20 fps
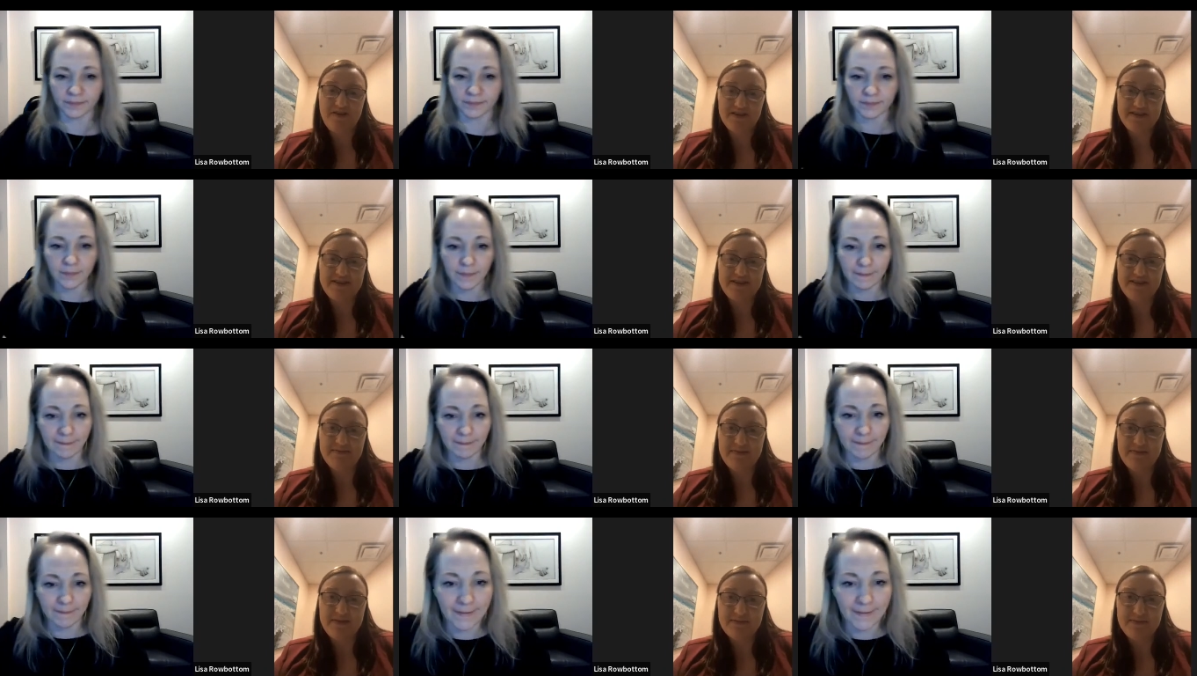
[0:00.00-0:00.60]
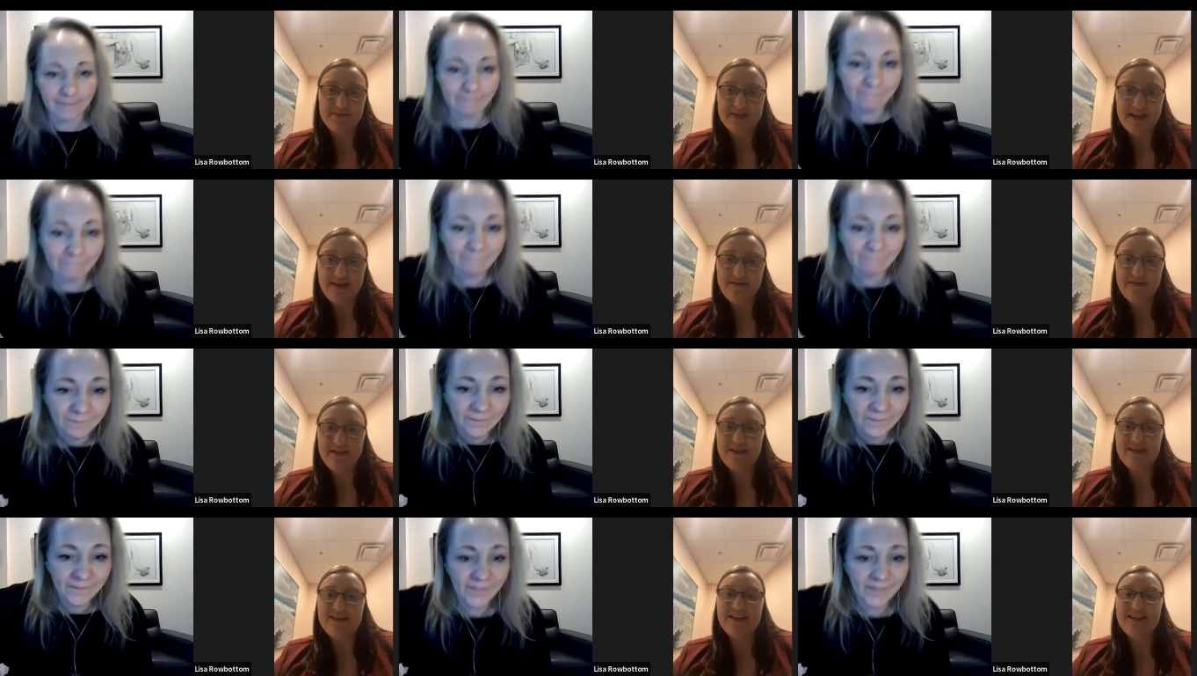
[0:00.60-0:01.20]
Speaker 1: and the symptoms
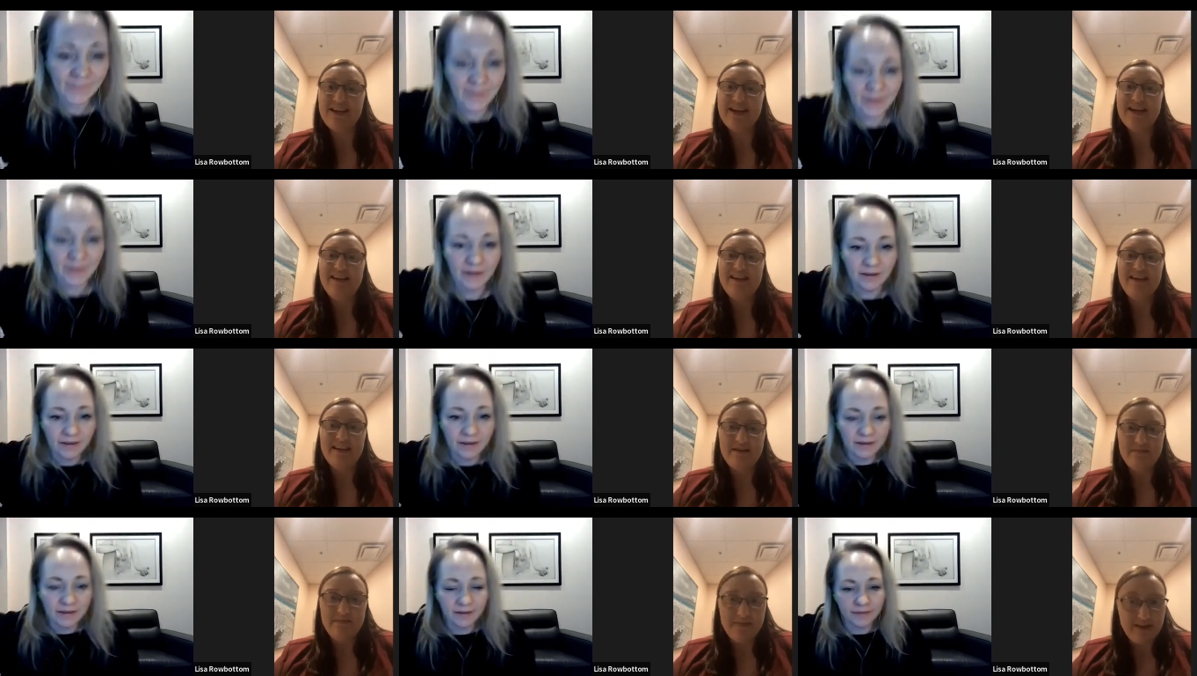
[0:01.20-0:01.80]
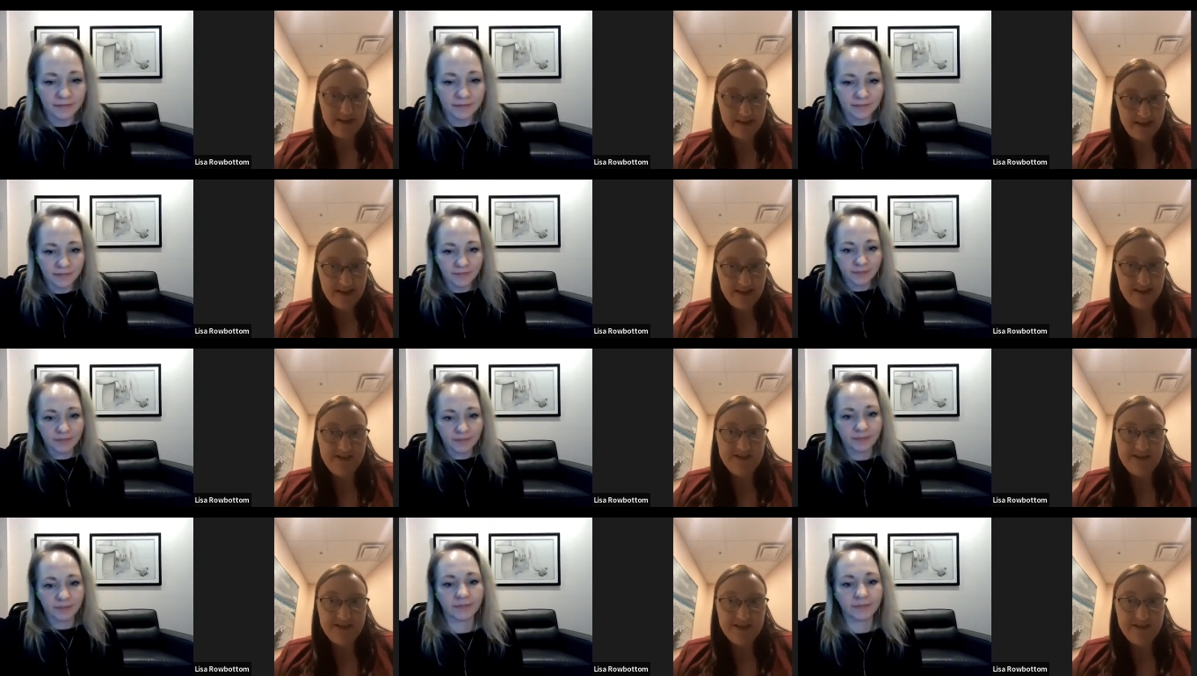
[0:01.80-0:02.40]
can
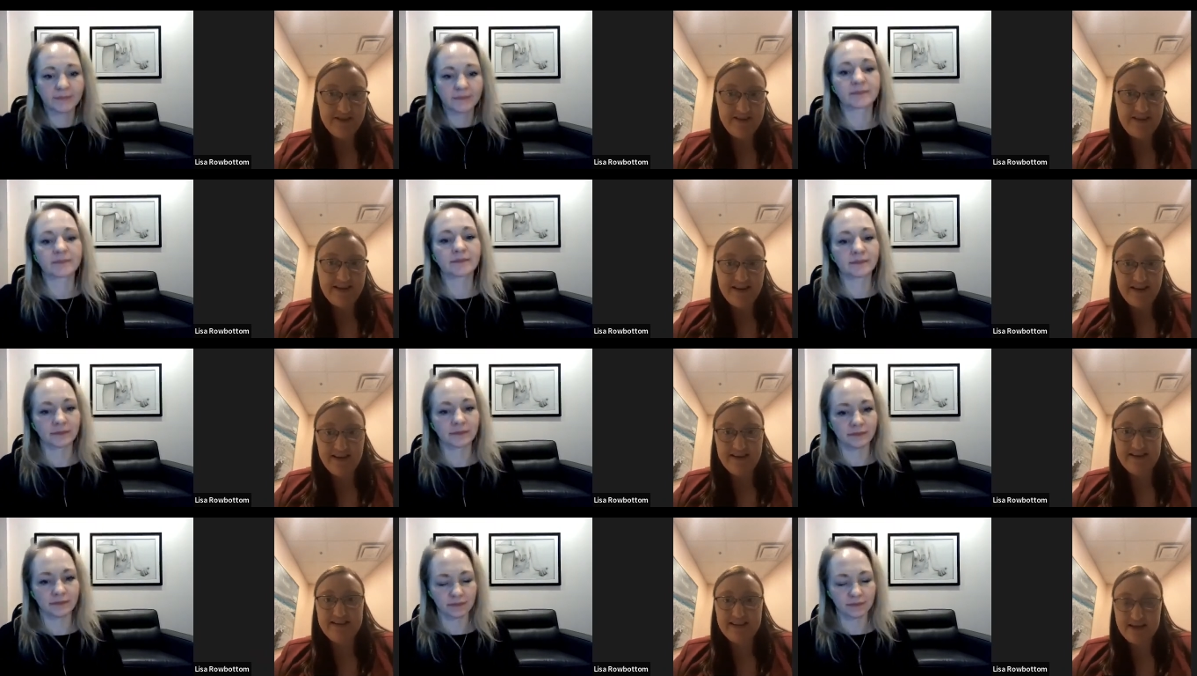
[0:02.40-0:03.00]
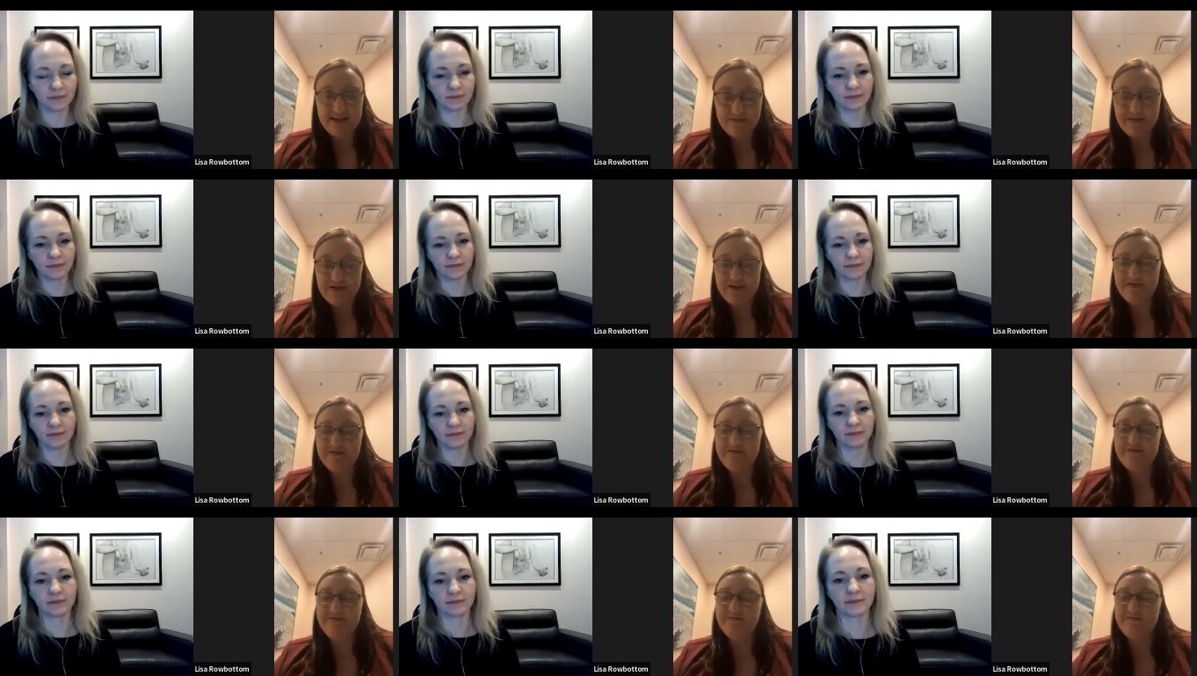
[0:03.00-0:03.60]
be easier than in
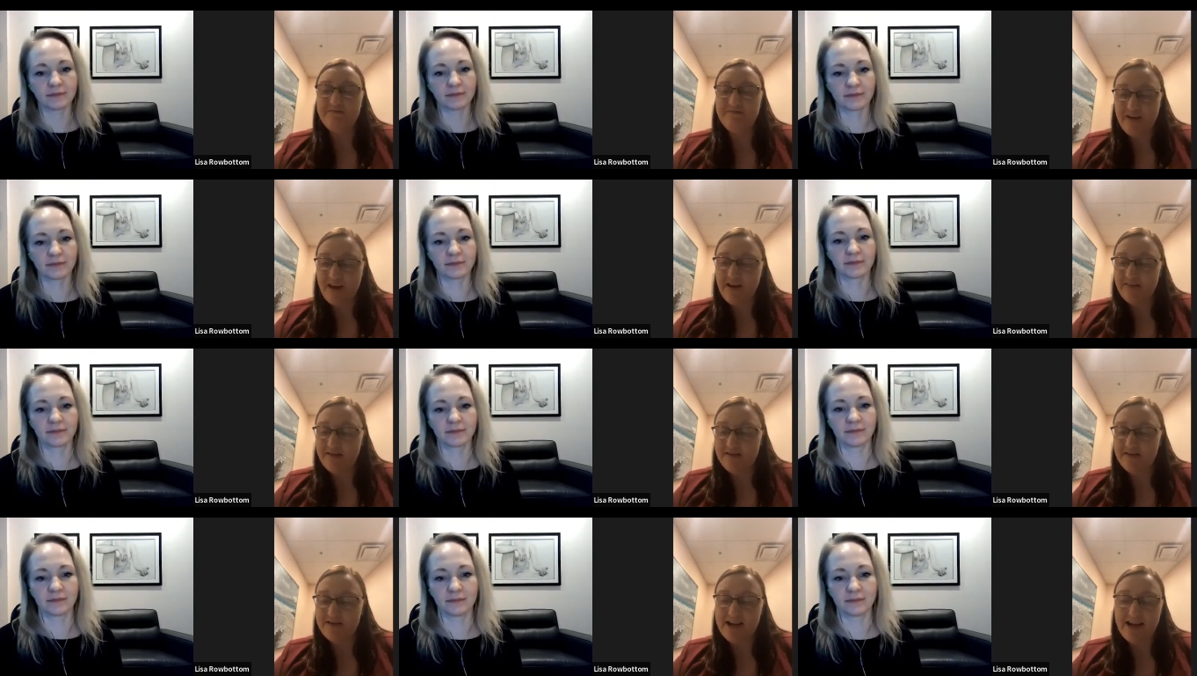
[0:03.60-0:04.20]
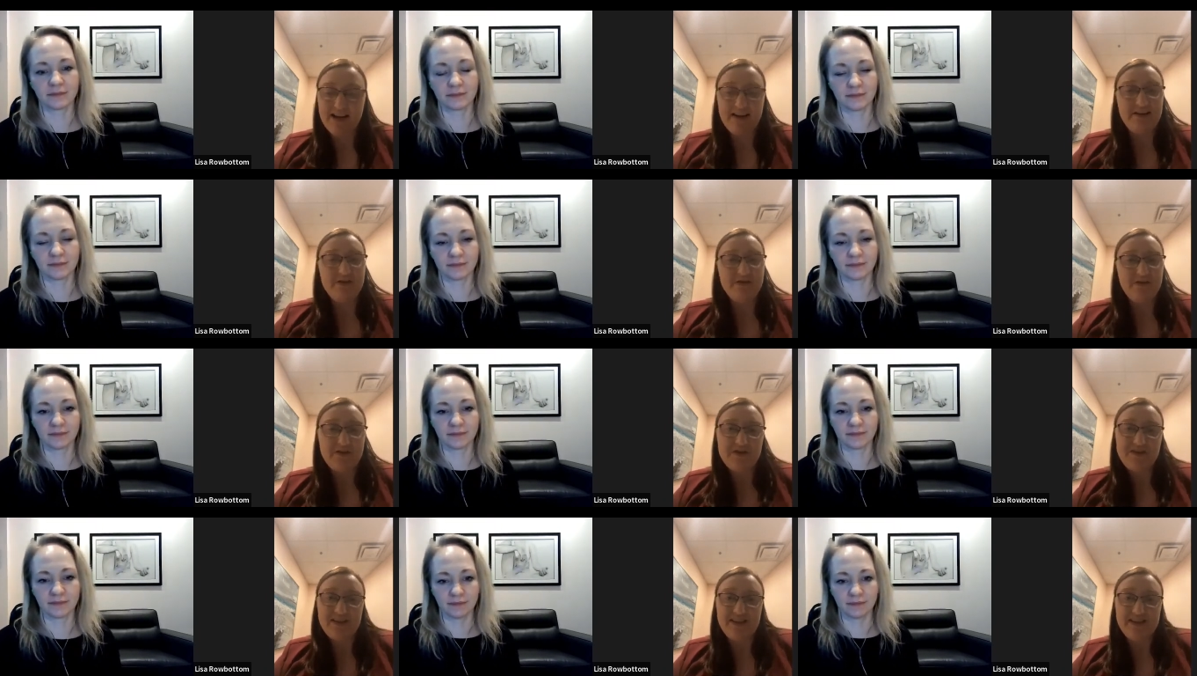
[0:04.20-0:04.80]
some of the other
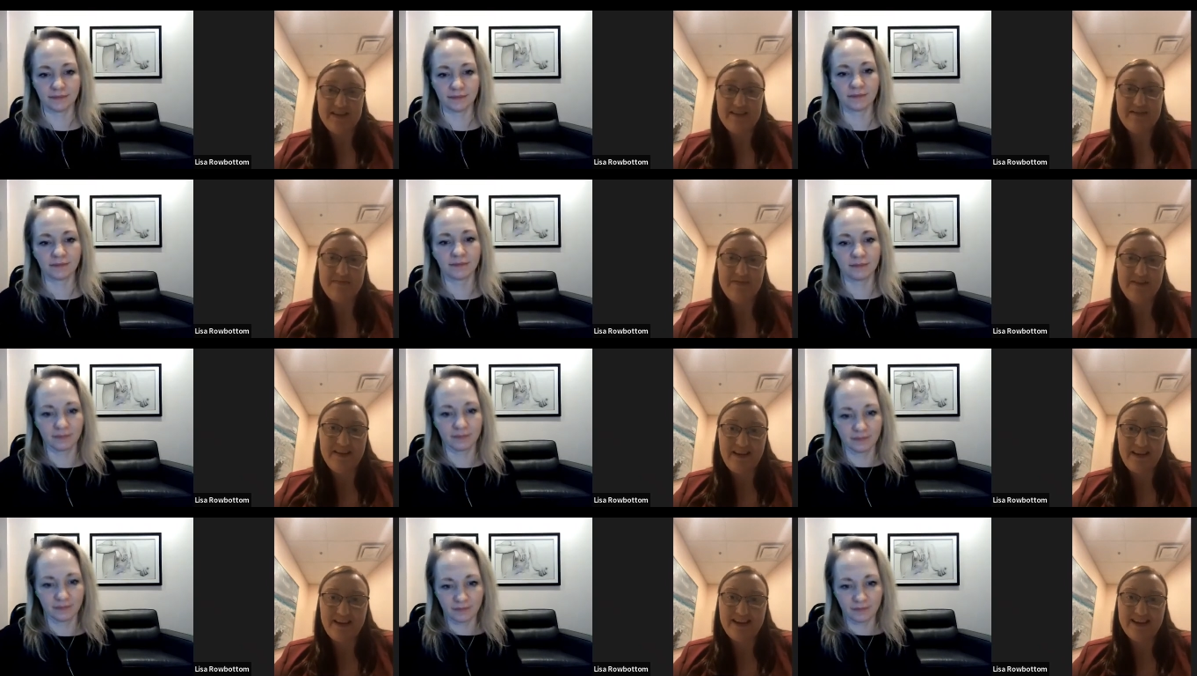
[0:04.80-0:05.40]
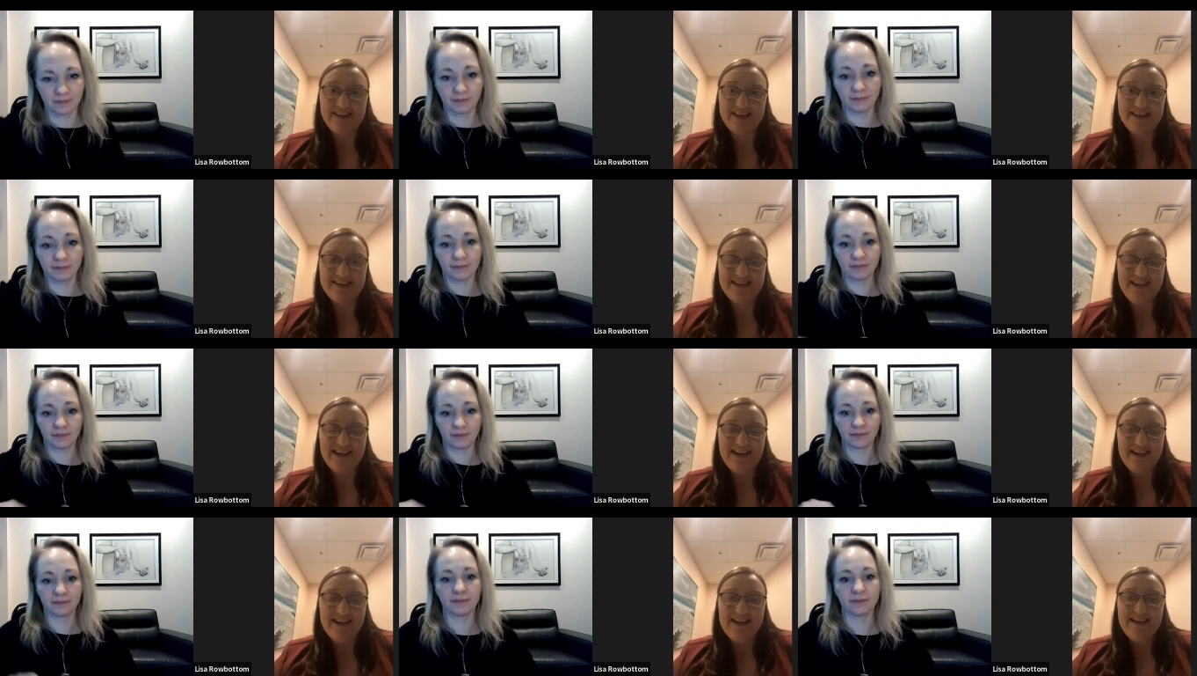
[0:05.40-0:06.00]
diagnoses
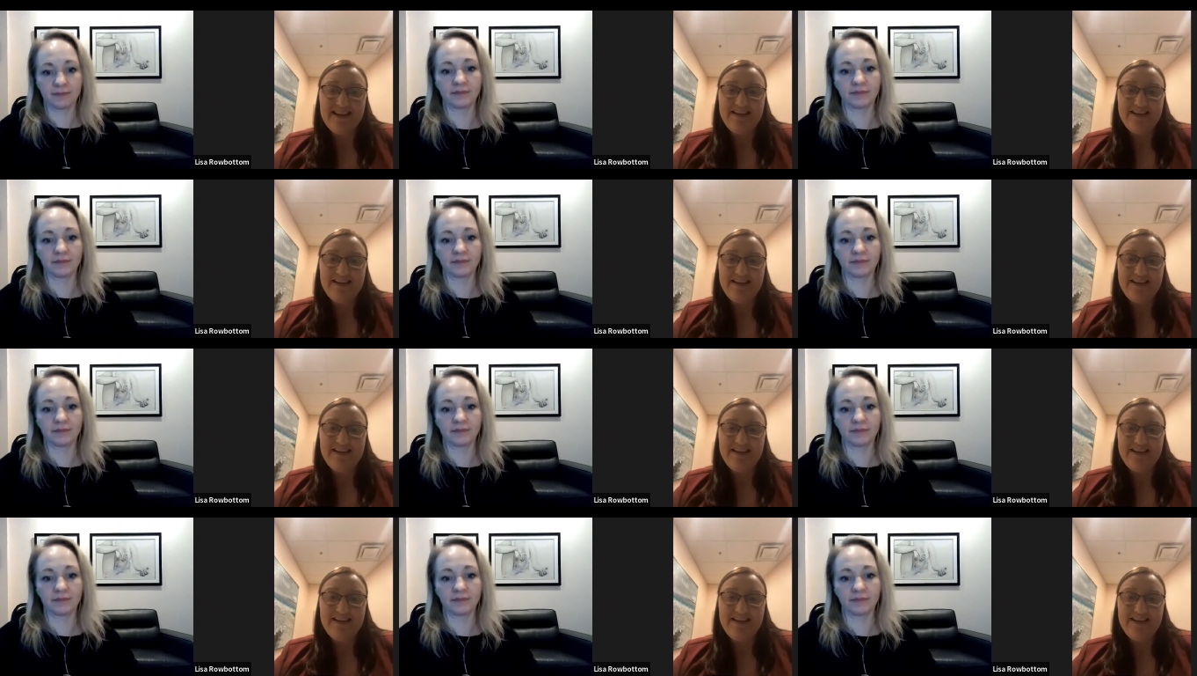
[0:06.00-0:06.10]
because